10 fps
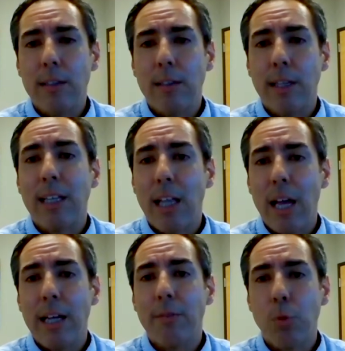
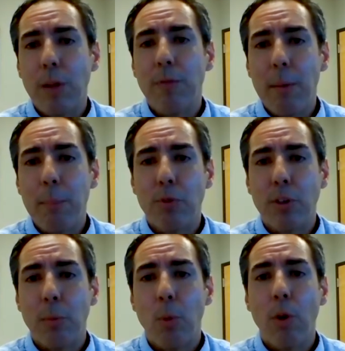decline of 25%
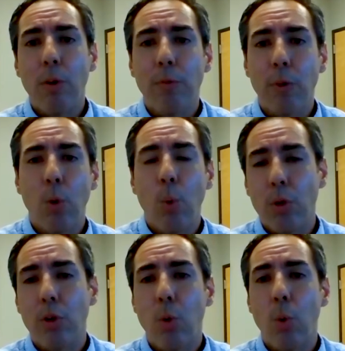or more for
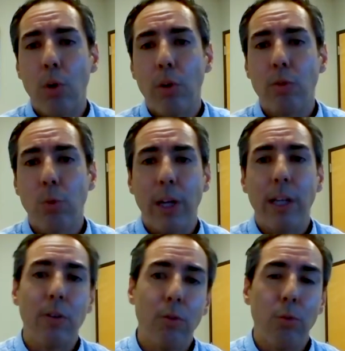quarter to quarter,
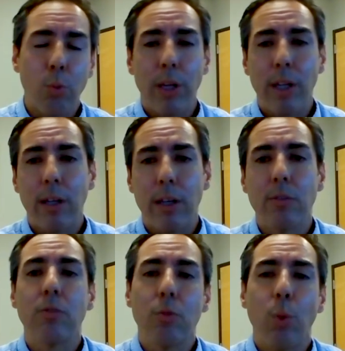
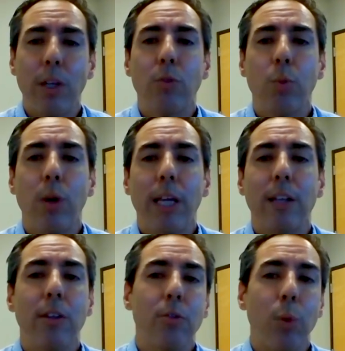2020
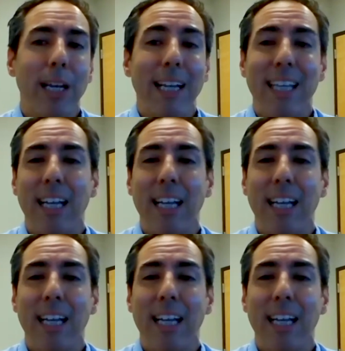to 2019.